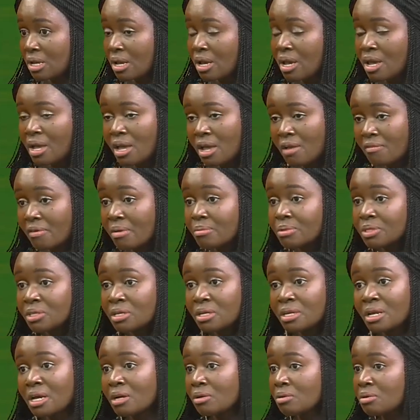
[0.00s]
Yeah. If I'm
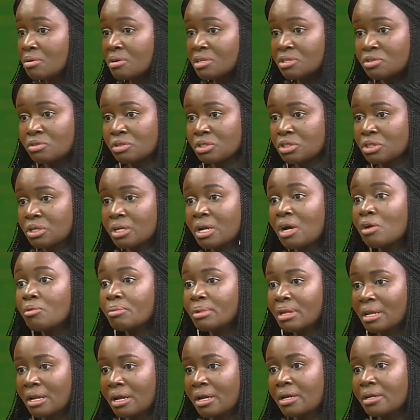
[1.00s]
saying there are no restrictions, I'll
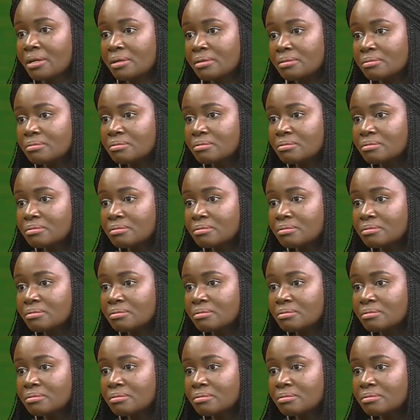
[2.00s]
be lying. I'm